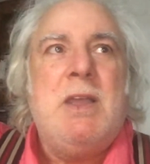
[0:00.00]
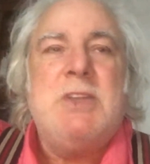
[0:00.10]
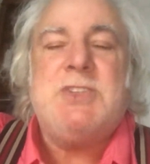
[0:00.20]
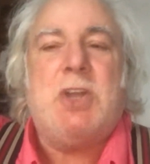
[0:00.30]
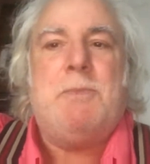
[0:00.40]

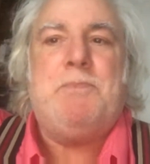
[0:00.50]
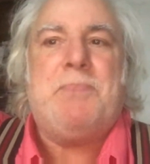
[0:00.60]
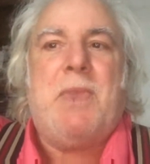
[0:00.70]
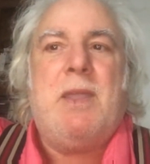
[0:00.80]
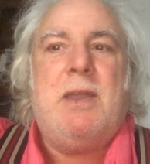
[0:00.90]
So,
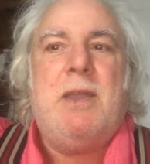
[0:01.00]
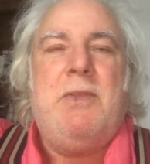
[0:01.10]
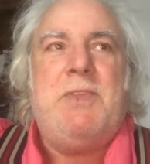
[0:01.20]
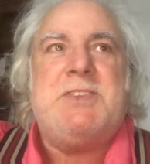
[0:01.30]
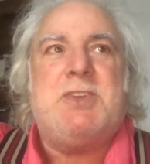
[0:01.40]

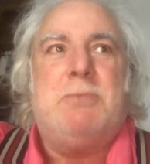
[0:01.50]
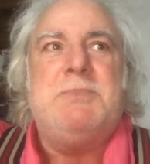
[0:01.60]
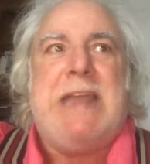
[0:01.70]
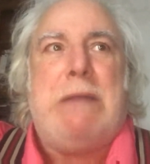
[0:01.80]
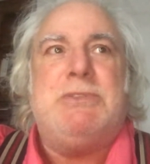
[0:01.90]
this comes
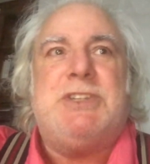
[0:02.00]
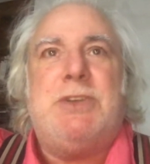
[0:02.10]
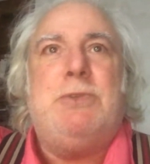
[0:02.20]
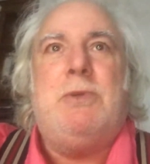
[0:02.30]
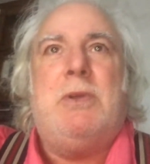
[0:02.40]
down
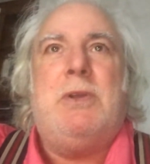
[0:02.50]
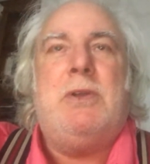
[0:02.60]
to